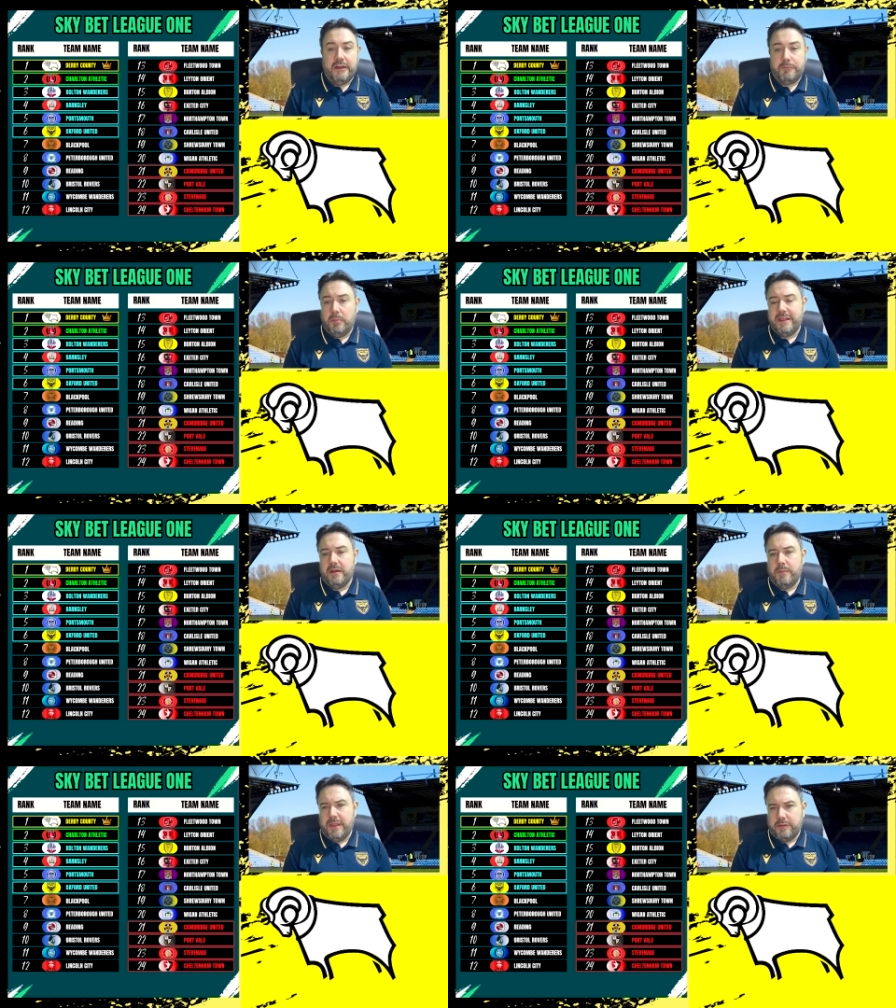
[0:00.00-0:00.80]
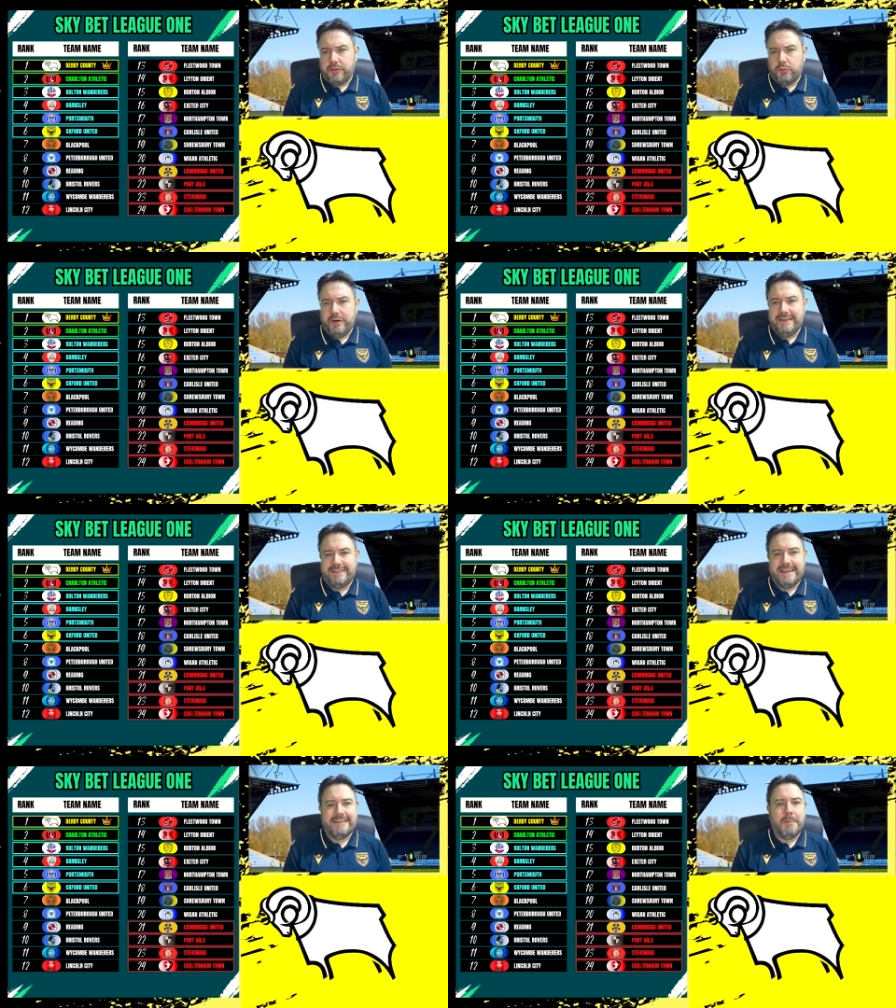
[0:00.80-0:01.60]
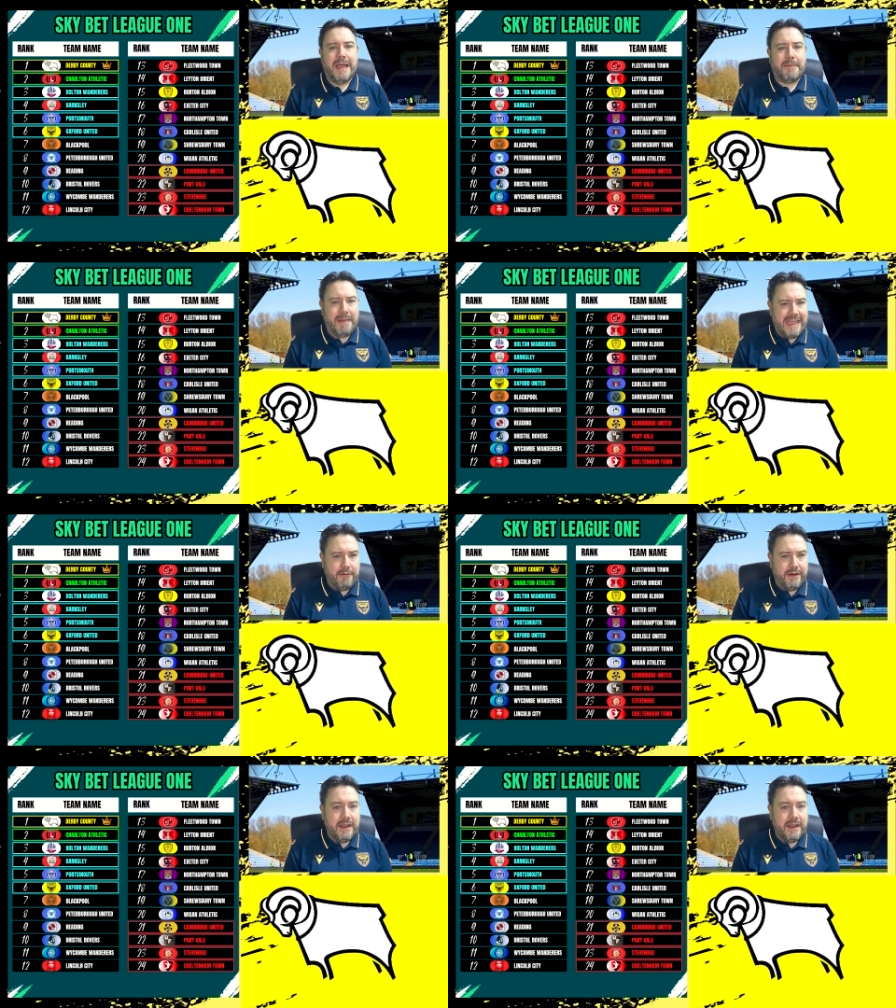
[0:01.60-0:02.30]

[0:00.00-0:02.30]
It's probably going to be a 3 centre-back pairing.